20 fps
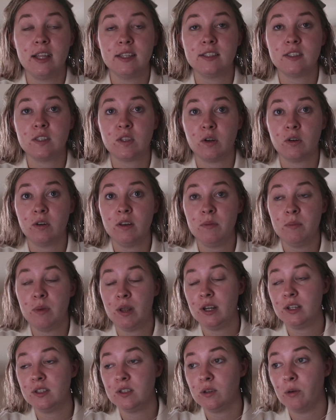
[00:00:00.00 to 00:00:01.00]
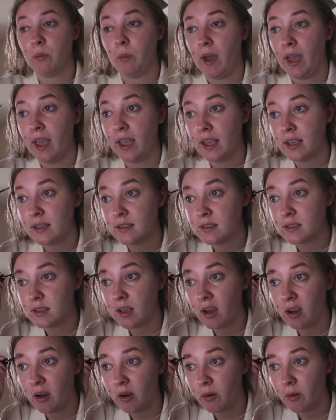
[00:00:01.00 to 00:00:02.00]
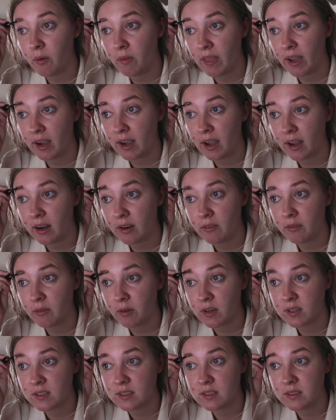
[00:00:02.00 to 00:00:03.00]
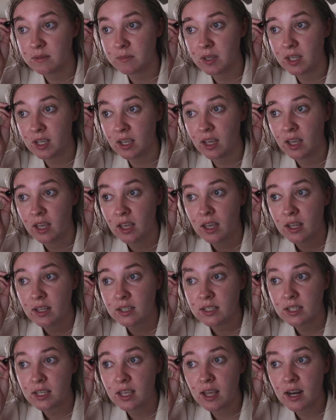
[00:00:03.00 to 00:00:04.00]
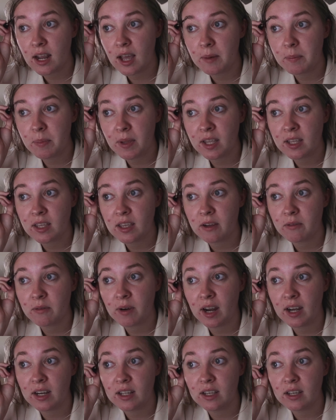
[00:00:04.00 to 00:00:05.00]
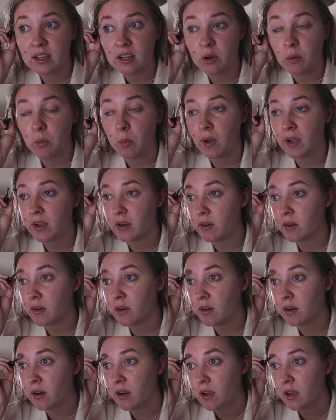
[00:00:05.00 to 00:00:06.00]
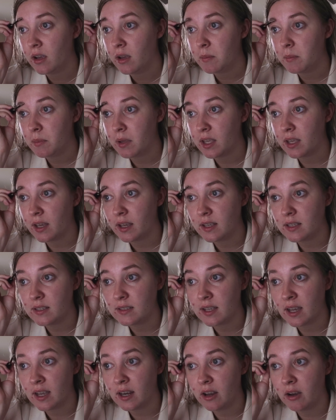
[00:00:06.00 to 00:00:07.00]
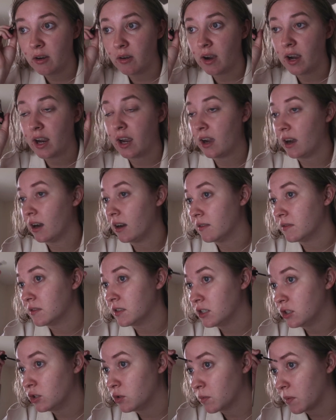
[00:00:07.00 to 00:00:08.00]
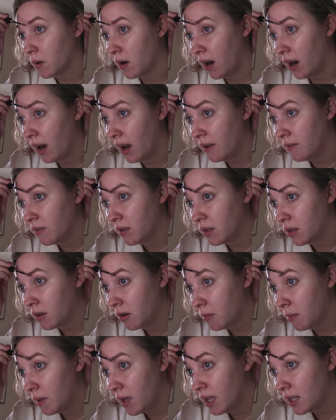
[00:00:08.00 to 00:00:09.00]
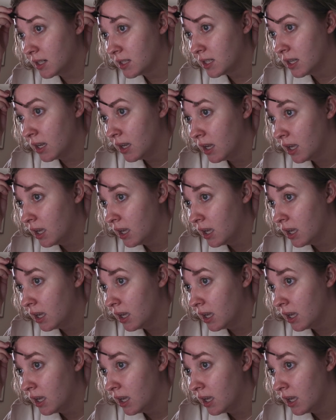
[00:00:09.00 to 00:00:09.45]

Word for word: It's 30 minutes away, so that kind of forces me to get up and get ready quicker because I know I have to drive a little bit.